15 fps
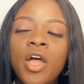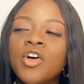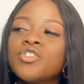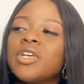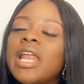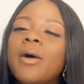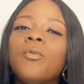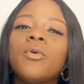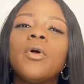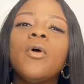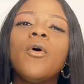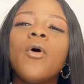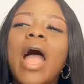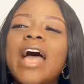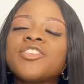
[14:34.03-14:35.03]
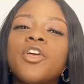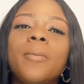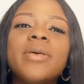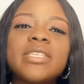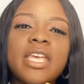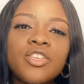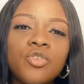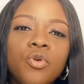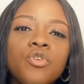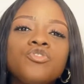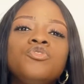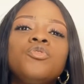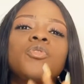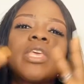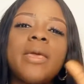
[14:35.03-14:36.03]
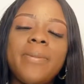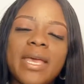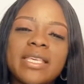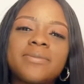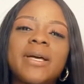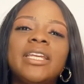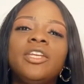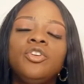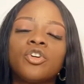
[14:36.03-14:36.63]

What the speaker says: so that as your business grows, you keep expanding